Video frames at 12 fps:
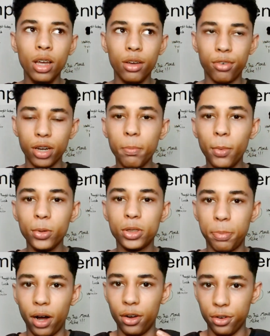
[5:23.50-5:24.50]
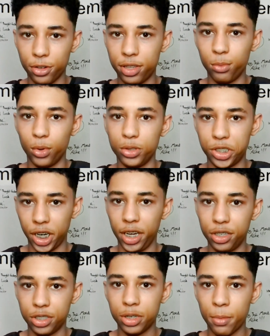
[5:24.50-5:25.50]
for the most part, nothing will
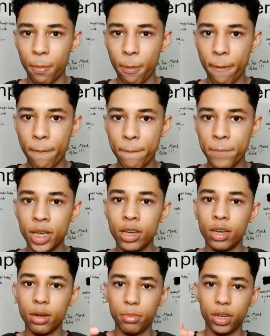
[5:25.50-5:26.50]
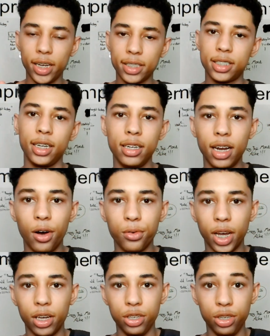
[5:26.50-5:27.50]
change. But let's say now
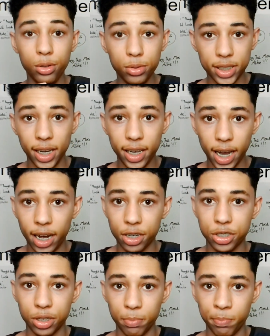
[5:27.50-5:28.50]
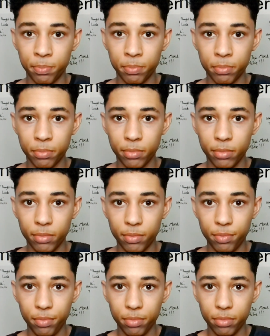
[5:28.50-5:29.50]
that you take action
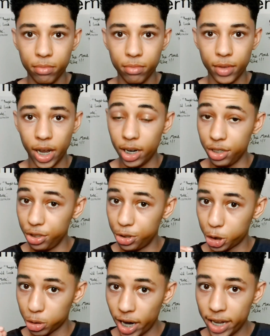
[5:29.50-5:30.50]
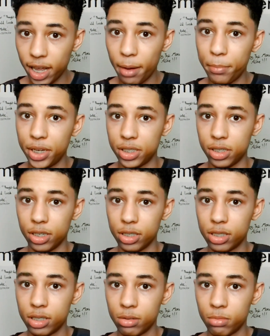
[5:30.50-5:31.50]
and you try that business